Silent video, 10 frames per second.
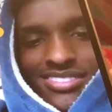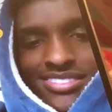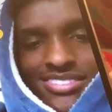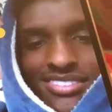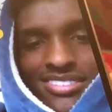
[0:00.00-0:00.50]

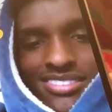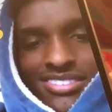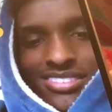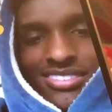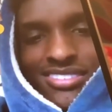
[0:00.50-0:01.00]
from, love?
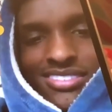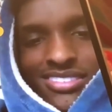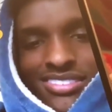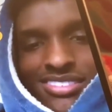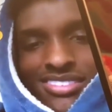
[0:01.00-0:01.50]

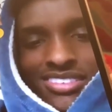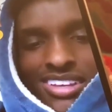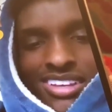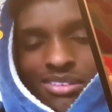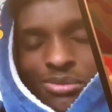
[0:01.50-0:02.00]

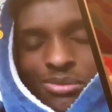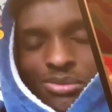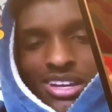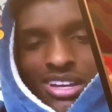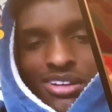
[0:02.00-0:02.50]
I'm from
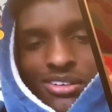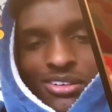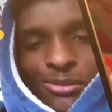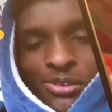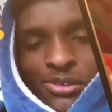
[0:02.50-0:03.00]

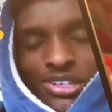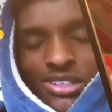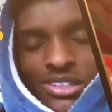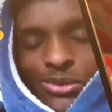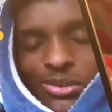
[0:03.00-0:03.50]
Chicago. What are
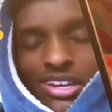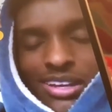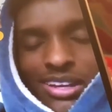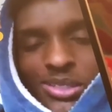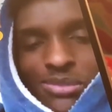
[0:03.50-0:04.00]
we gonna do when
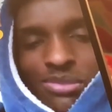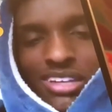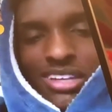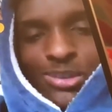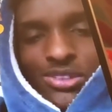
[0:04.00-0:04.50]
I come to
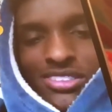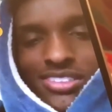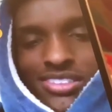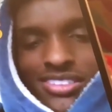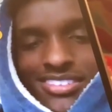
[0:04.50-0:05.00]

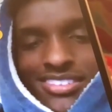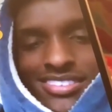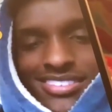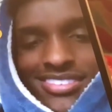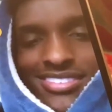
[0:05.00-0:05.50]
Massachusetts?
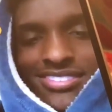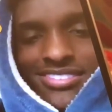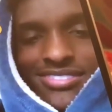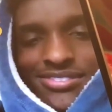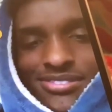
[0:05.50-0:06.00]
Well,
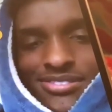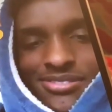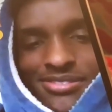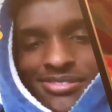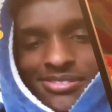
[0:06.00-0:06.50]
you know what I
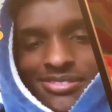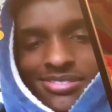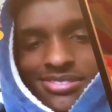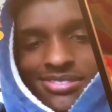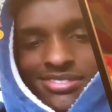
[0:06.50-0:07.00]
want to do,
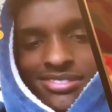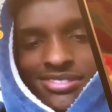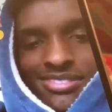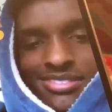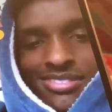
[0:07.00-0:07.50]
baby.
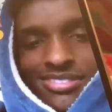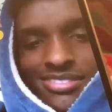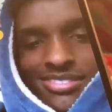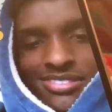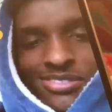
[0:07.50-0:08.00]

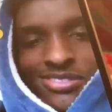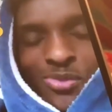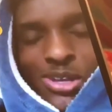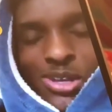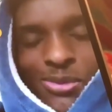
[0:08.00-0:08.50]

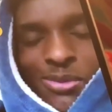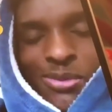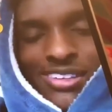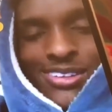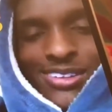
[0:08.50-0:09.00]
What do you
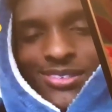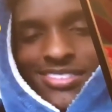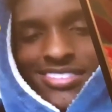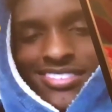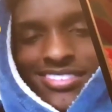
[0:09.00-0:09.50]
want me to do?
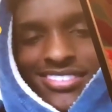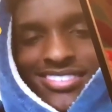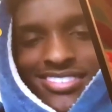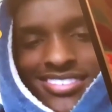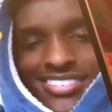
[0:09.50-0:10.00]
I
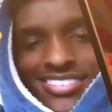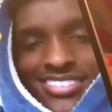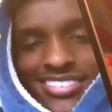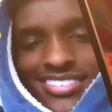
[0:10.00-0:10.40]
want you to...